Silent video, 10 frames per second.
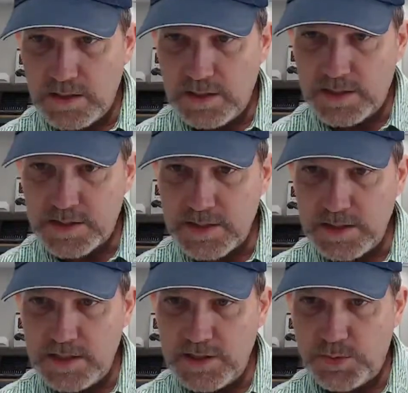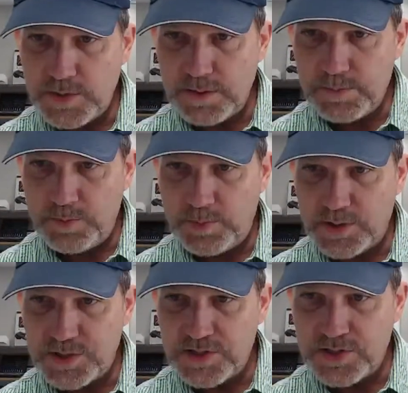Let's see, Twisted
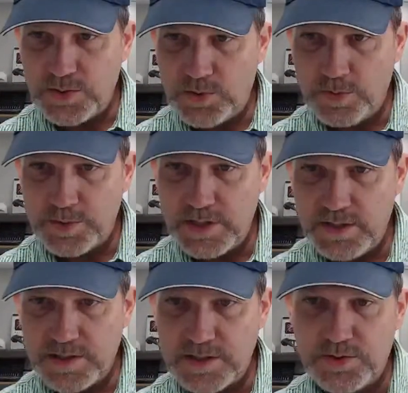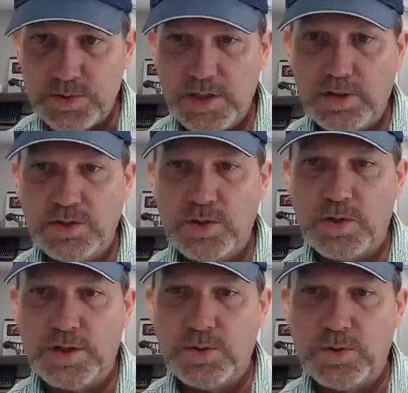Mopar says storms here in central
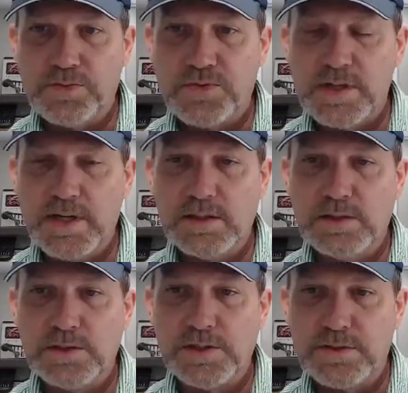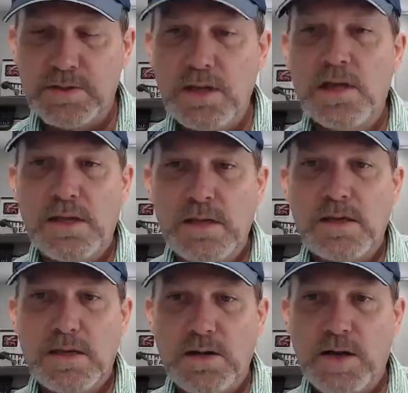Illinois, north of St. Louis.
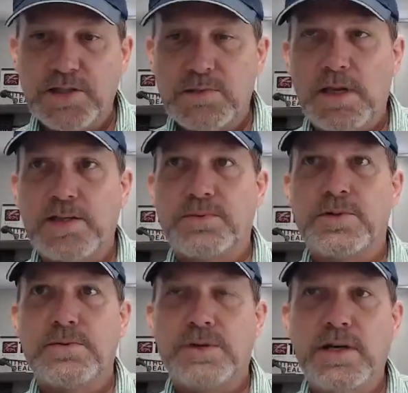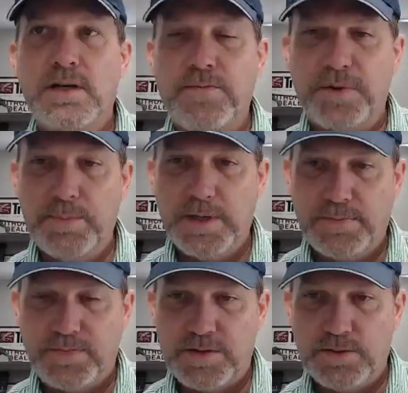No, that's like straight up from me.
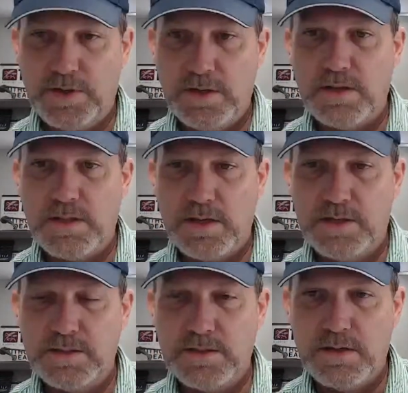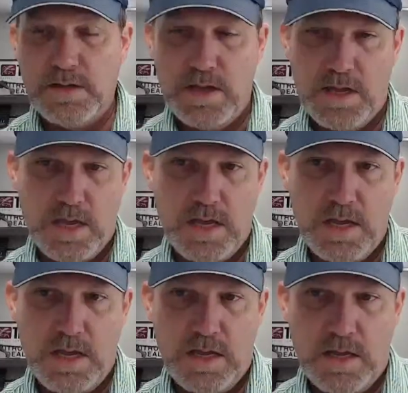So yeah, that's uh,
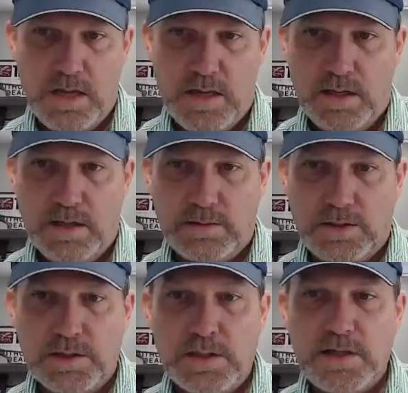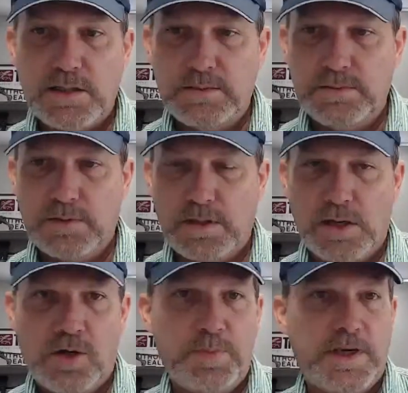good luck. I
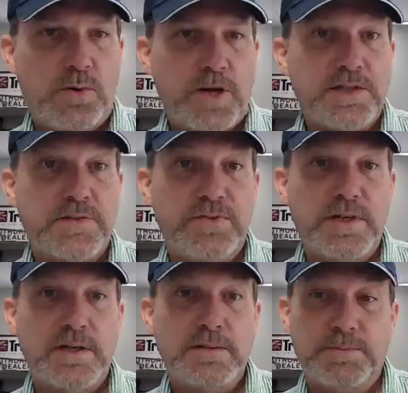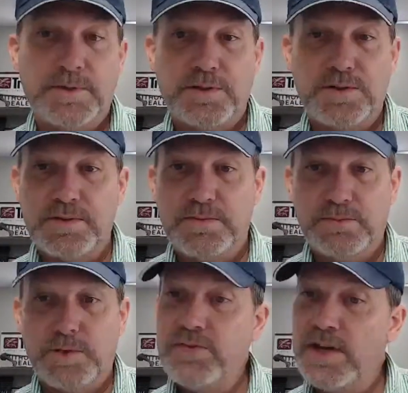hope they don't get severe because
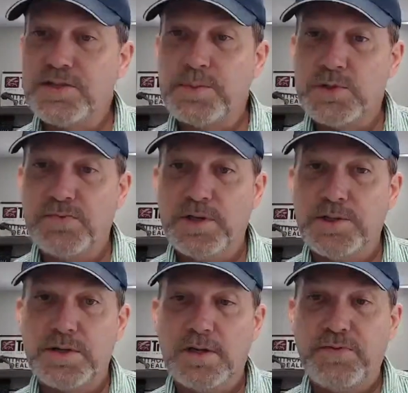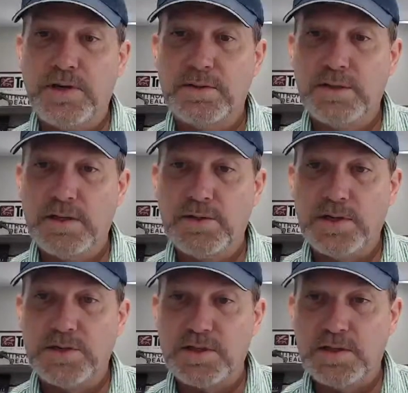we've had some severe stuff here in
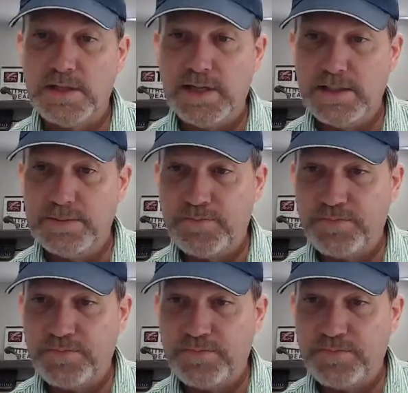Arkansas lately.